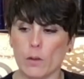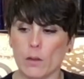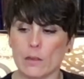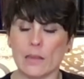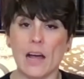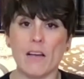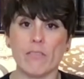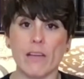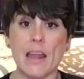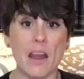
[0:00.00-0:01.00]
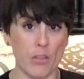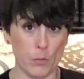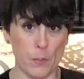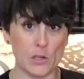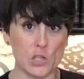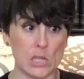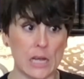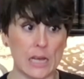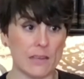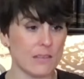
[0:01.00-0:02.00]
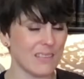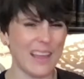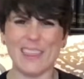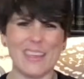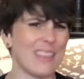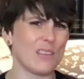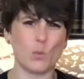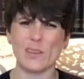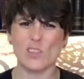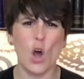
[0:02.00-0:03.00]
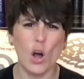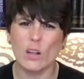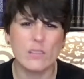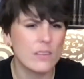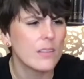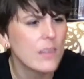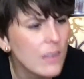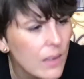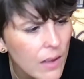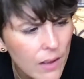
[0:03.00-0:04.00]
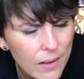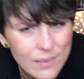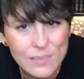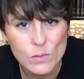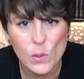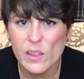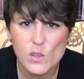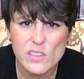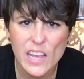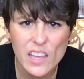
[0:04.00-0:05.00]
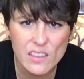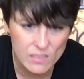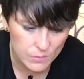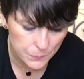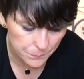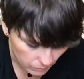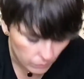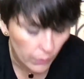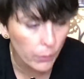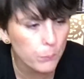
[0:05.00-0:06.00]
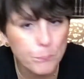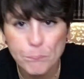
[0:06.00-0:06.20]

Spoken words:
Love, and Other Punchlines. I think that's what it's called. It's one of those days. No.